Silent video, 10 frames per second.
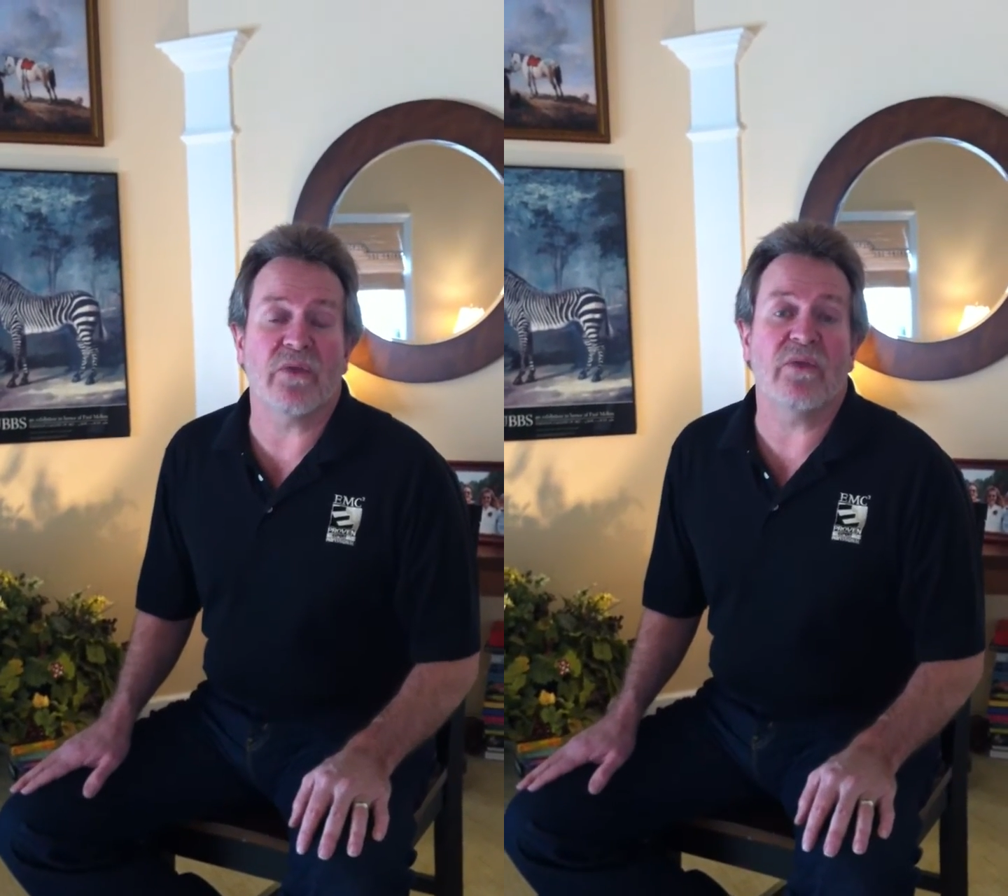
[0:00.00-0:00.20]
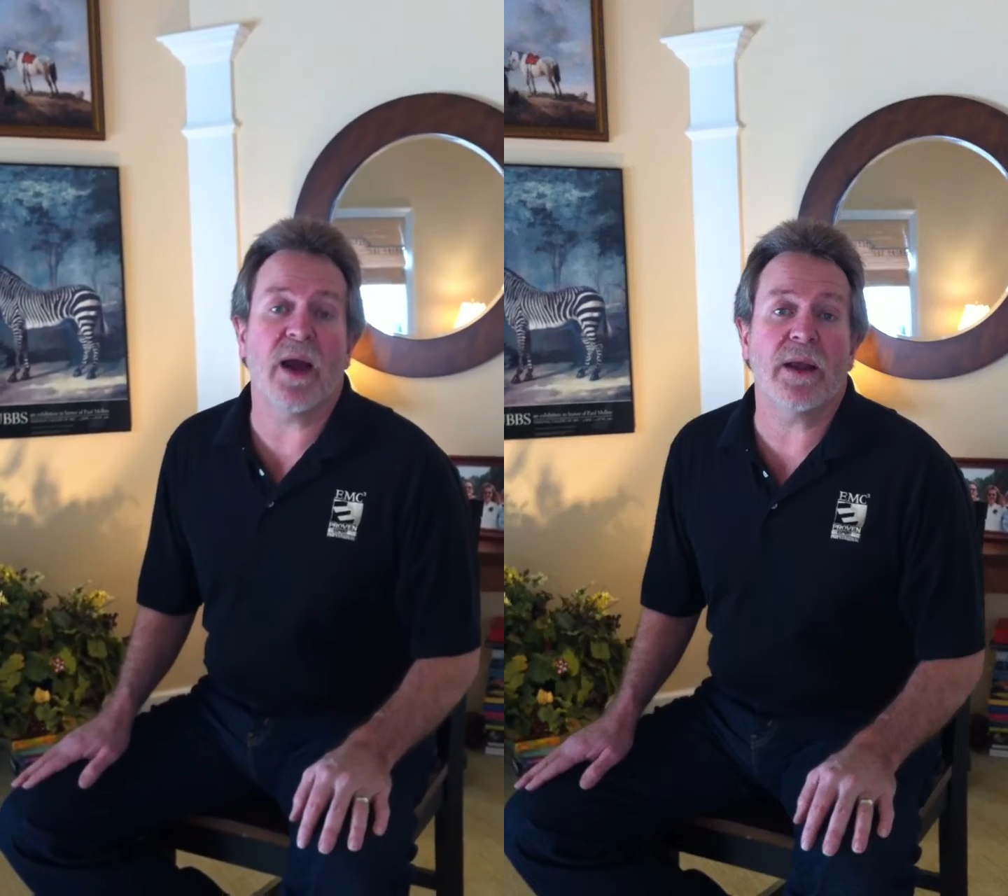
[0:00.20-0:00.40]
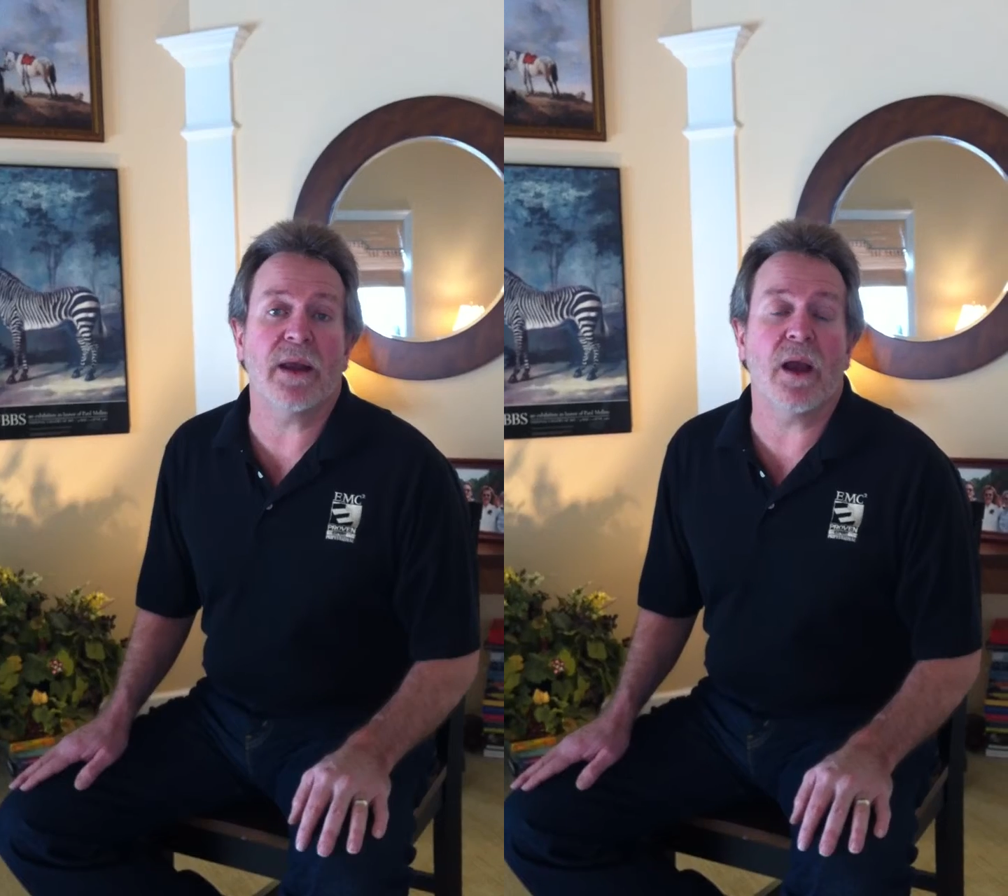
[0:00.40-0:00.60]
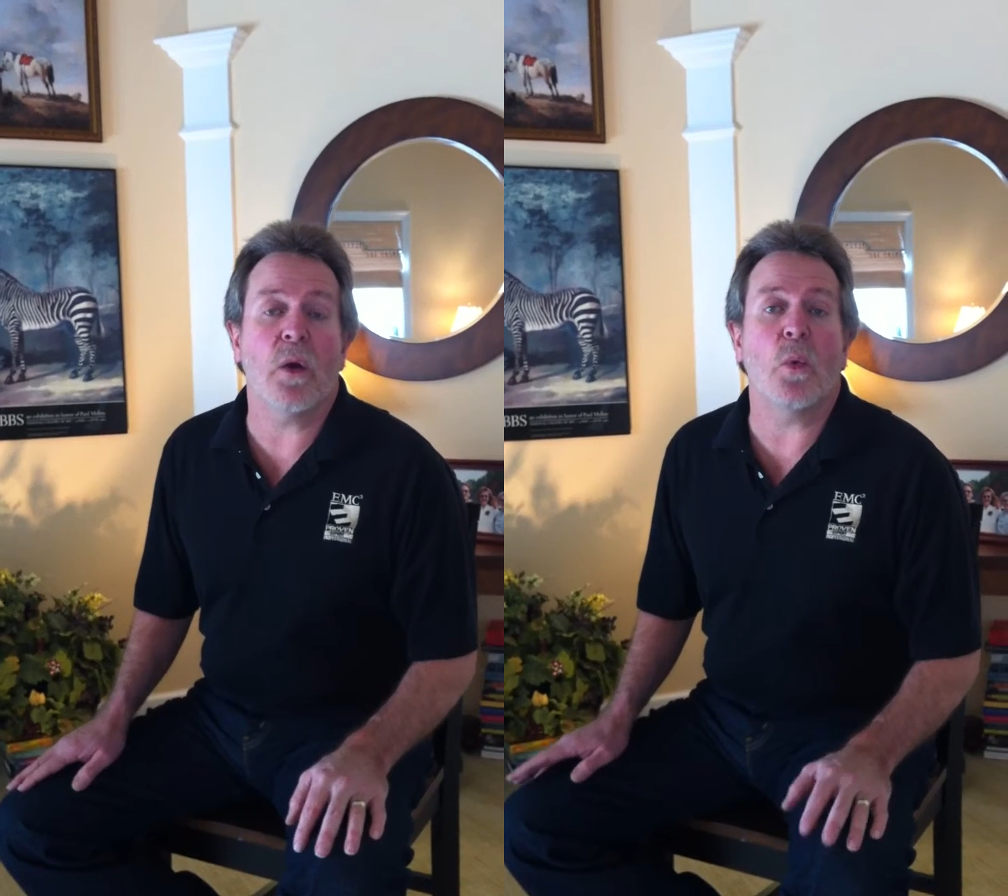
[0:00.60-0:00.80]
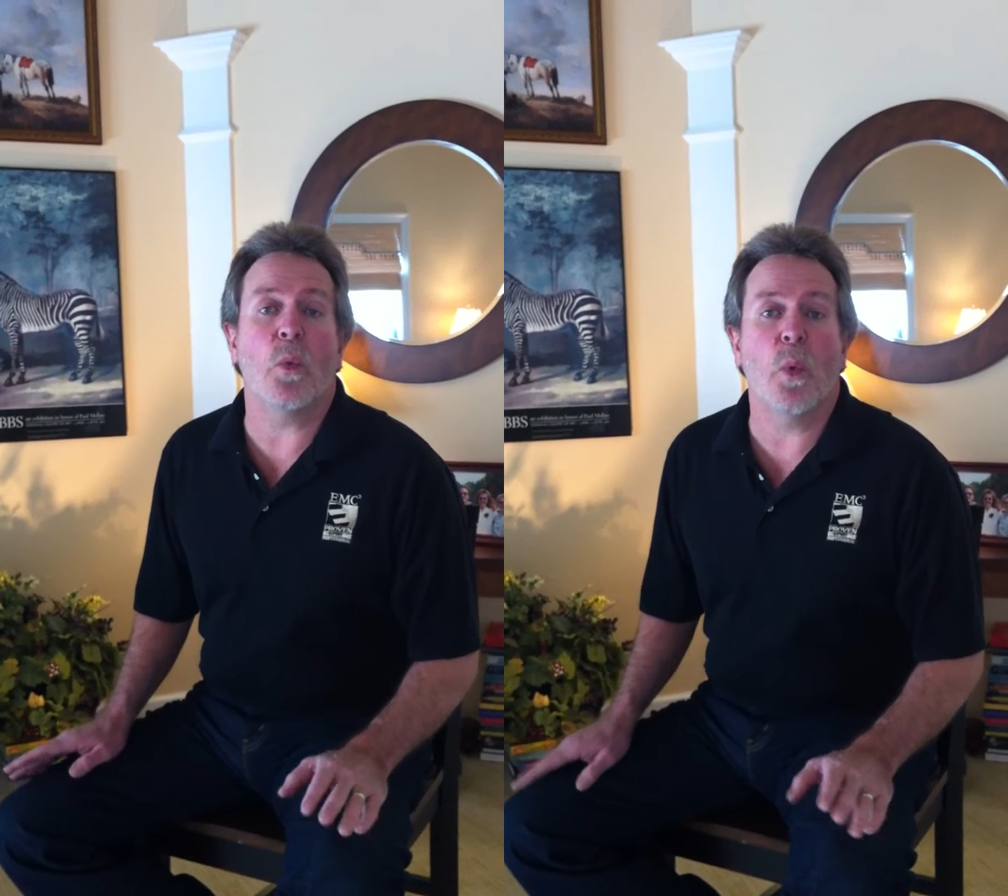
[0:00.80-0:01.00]
of finding
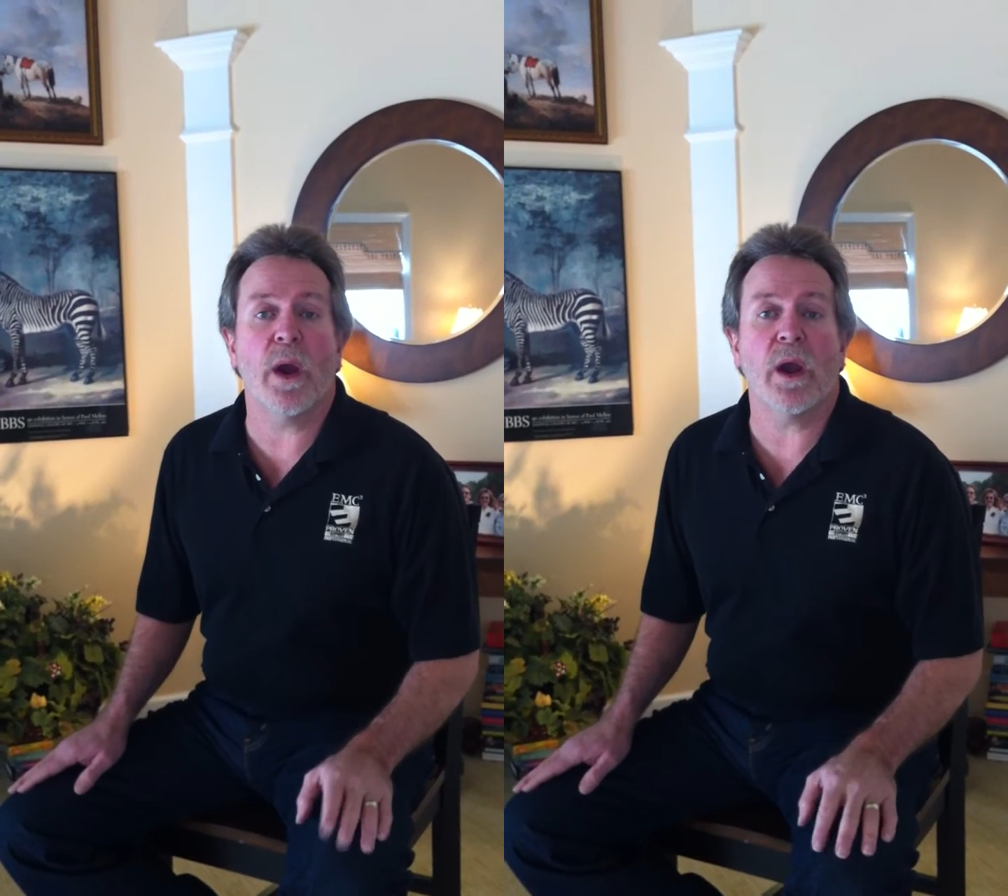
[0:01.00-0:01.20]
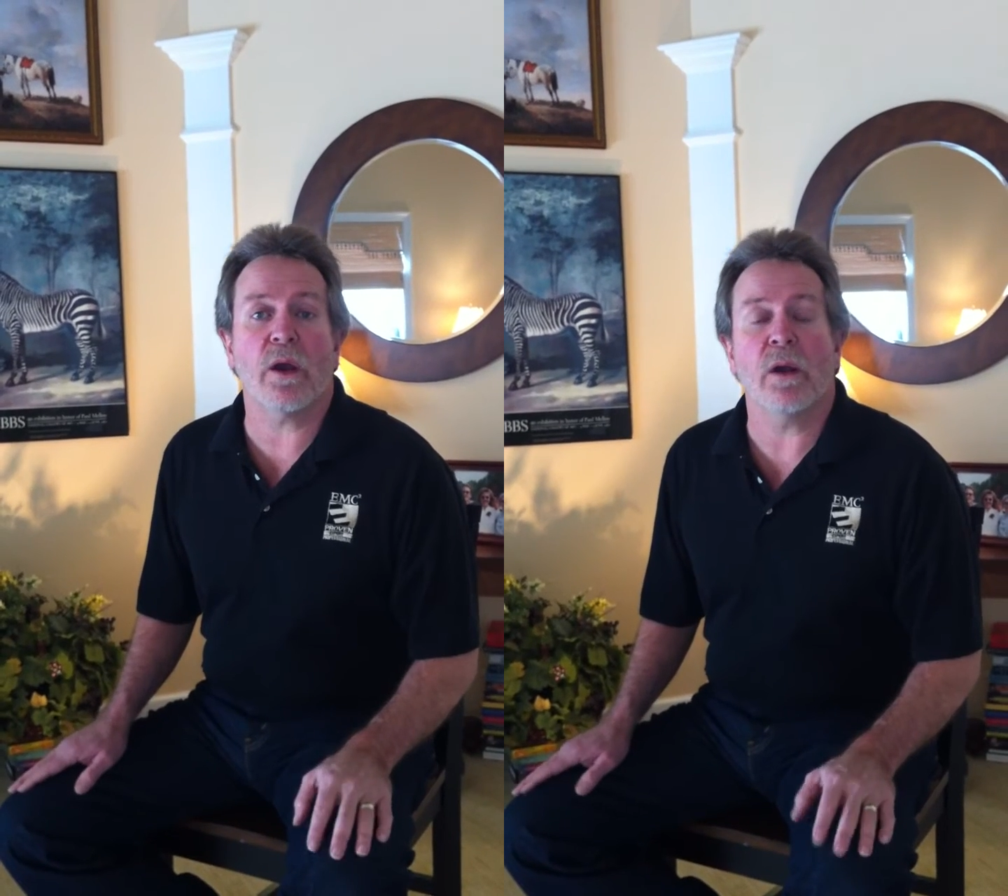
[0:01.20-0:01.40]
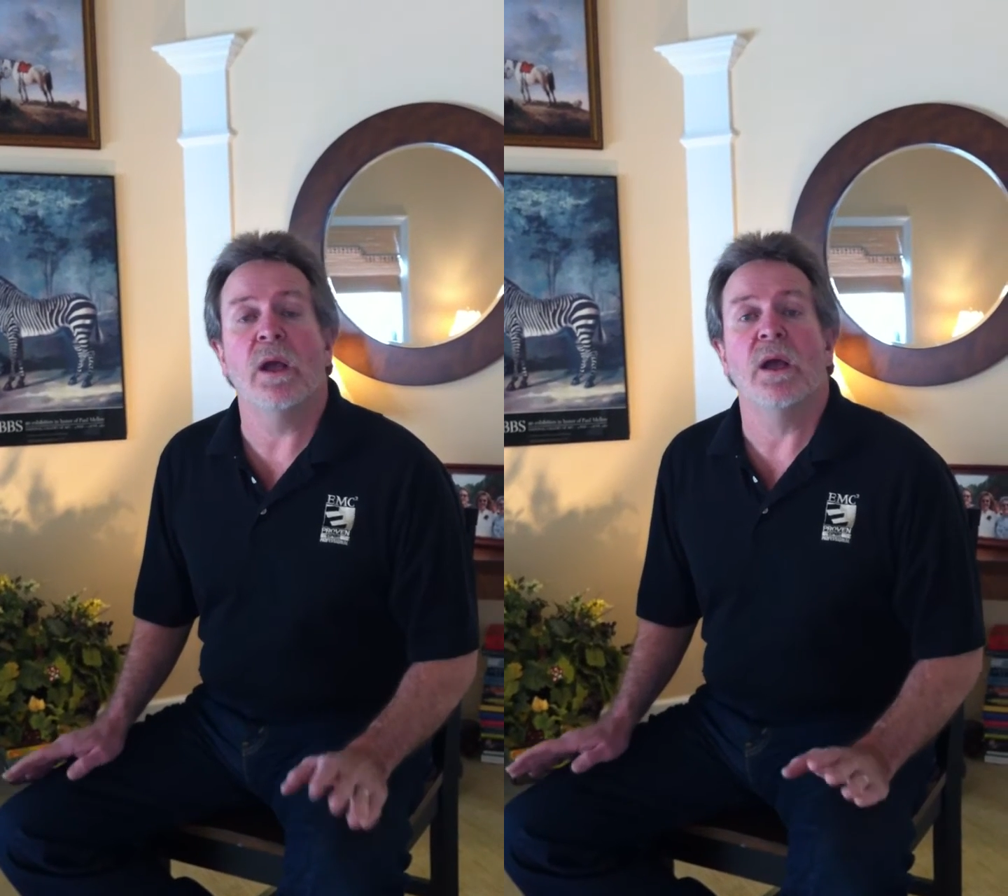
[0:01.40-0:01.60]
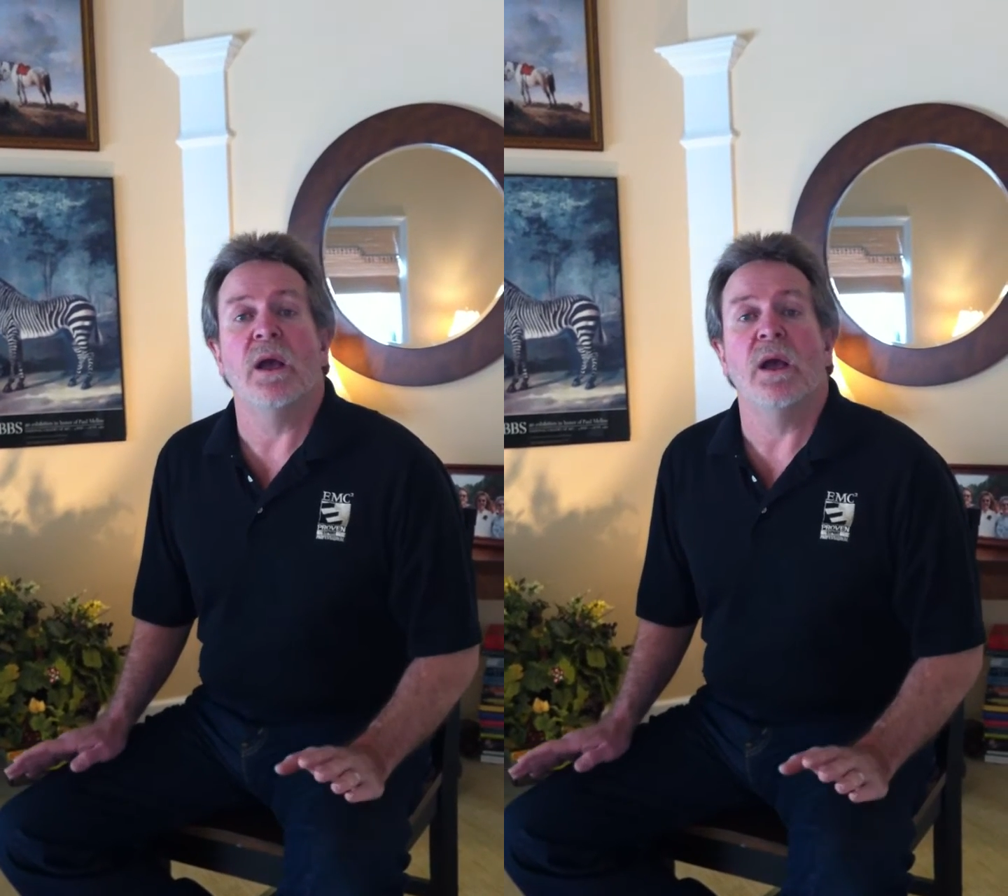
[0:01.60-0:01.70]
out where